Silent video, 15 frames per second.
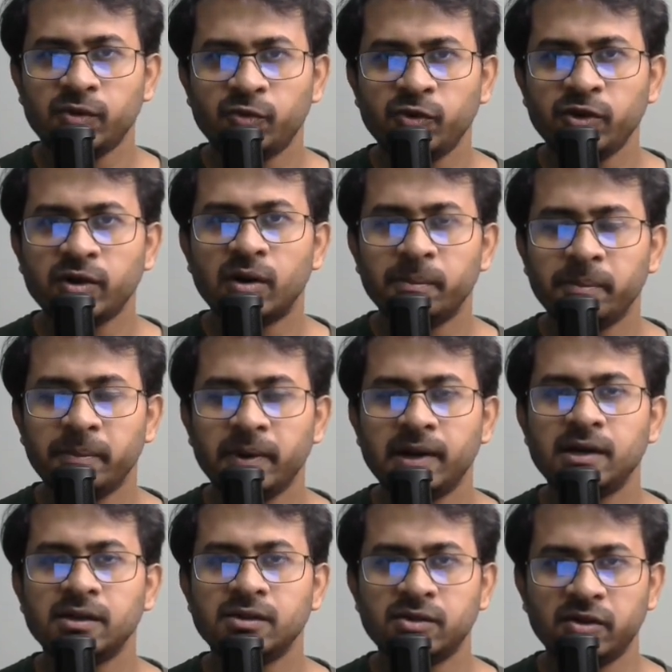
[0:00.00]
if we
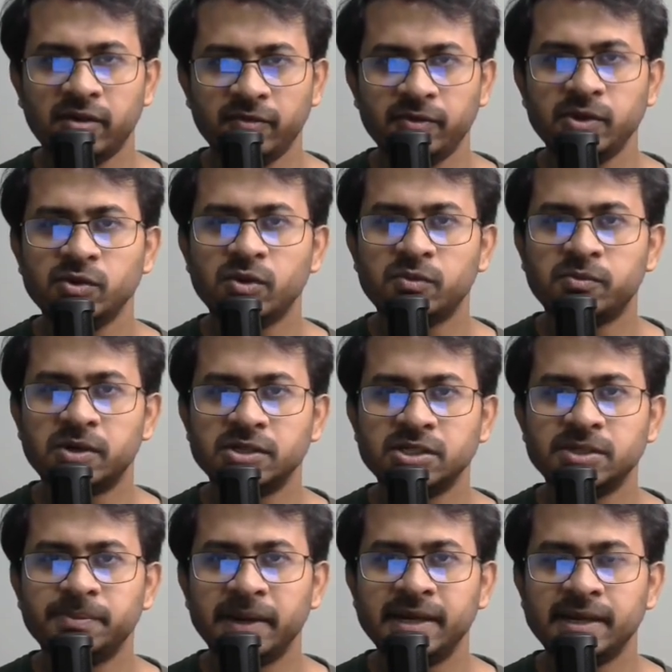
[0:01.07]
compare the revenue of
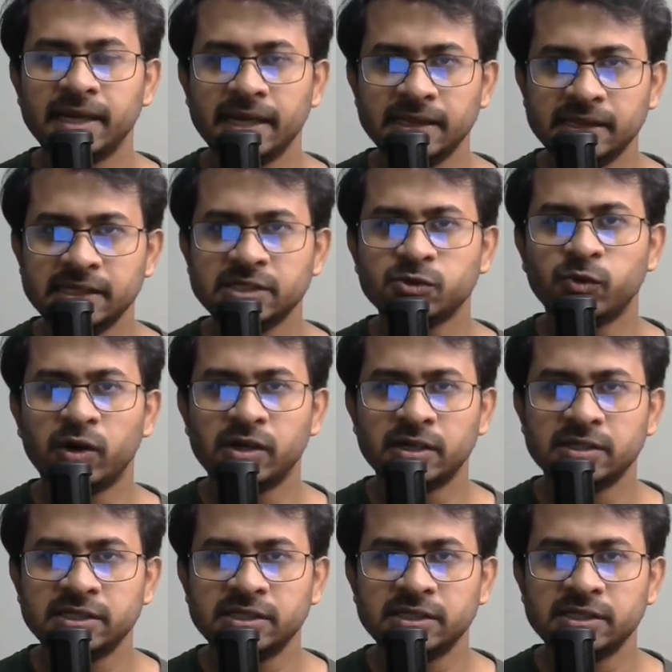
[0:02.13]
Berger Paint in this quarter,